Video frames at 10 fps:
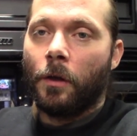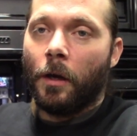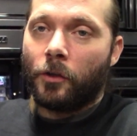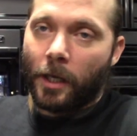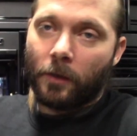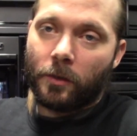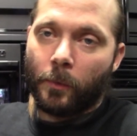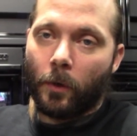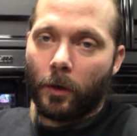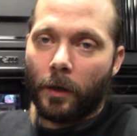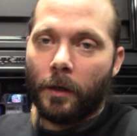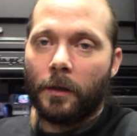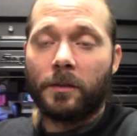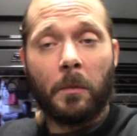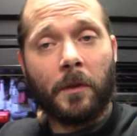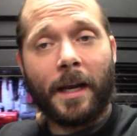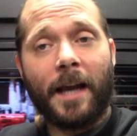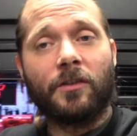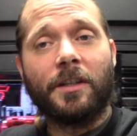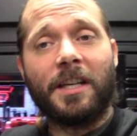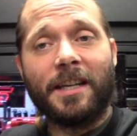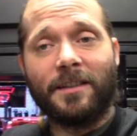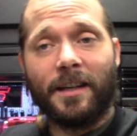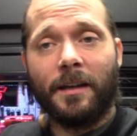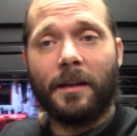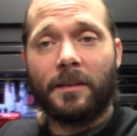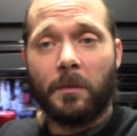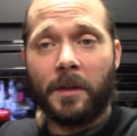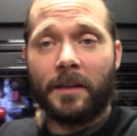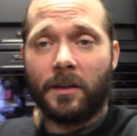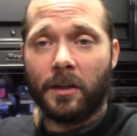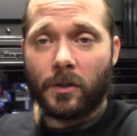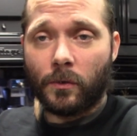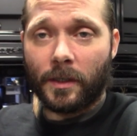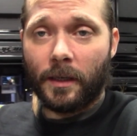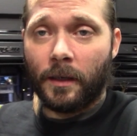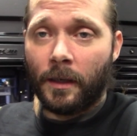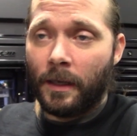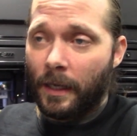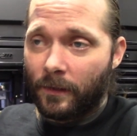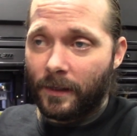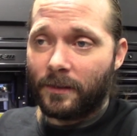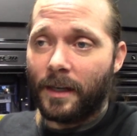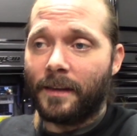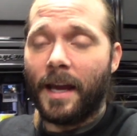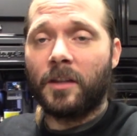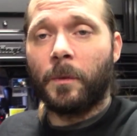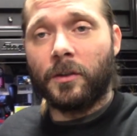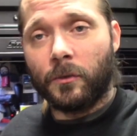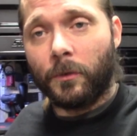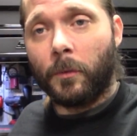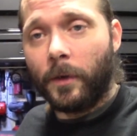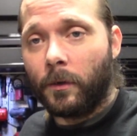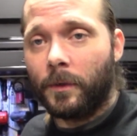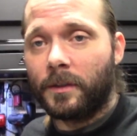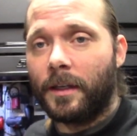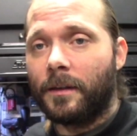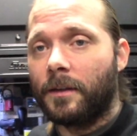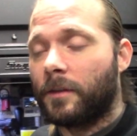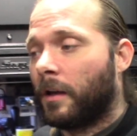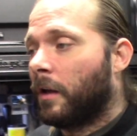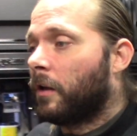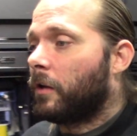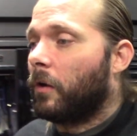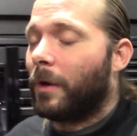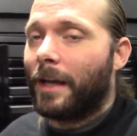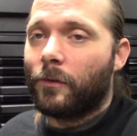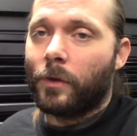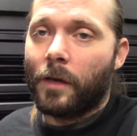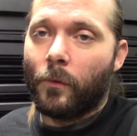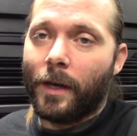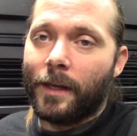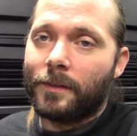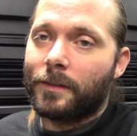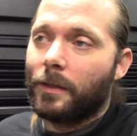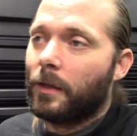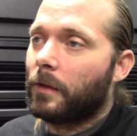a channel supporter, someone that actually needs it, someone that's going to use it, and things like that, especially when they're big ones like this. You know, when I do giveaways,